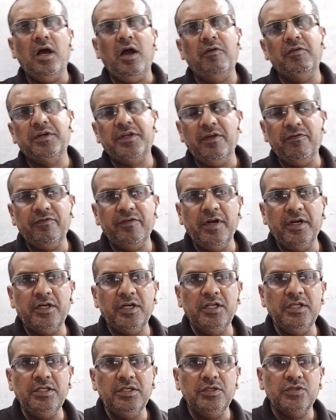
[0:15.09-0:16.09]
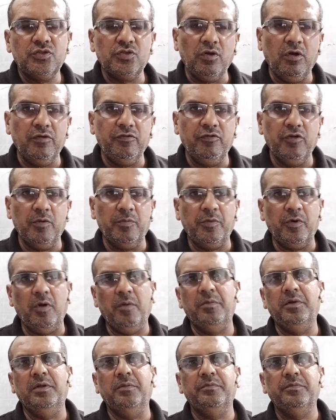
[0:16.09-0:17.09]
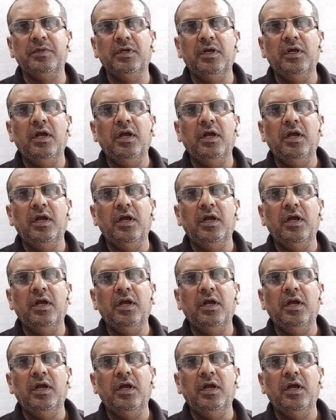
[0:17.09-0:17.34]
I will definitely solve your problem.